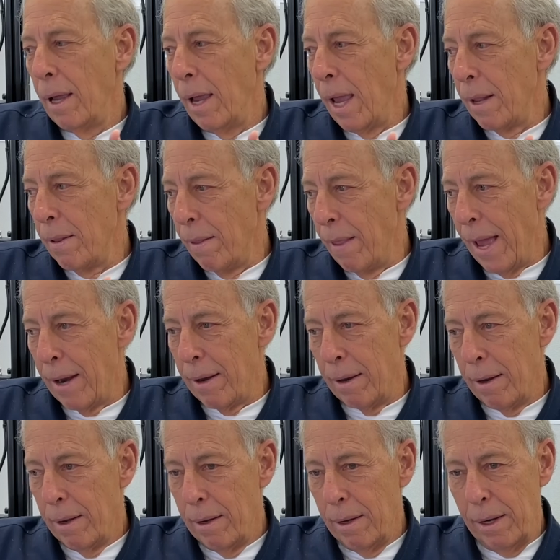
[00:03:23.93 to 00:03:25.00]
and that
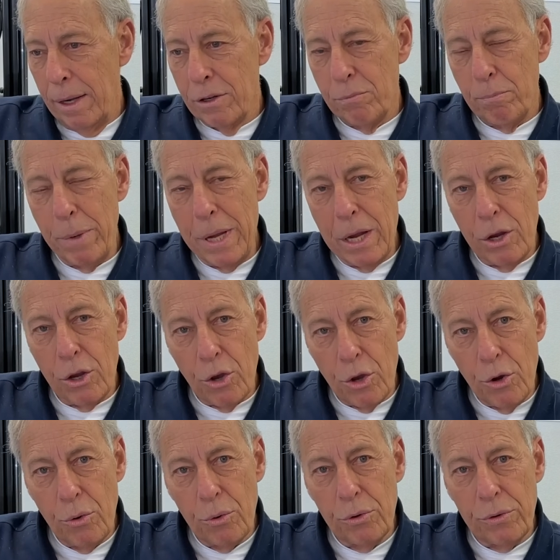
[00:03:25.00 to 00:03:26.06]
is being
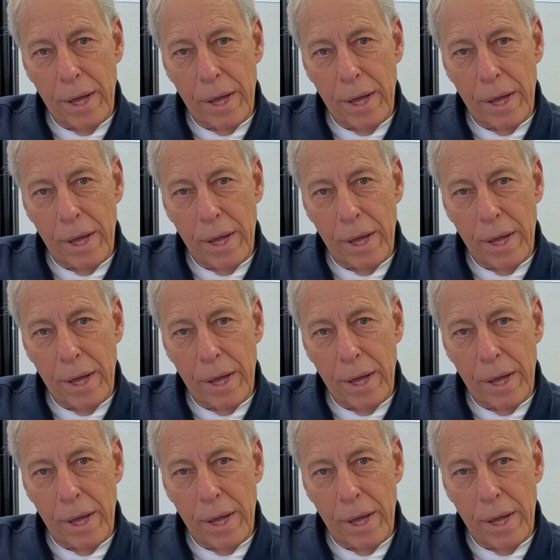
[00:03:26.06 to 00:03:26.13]
used,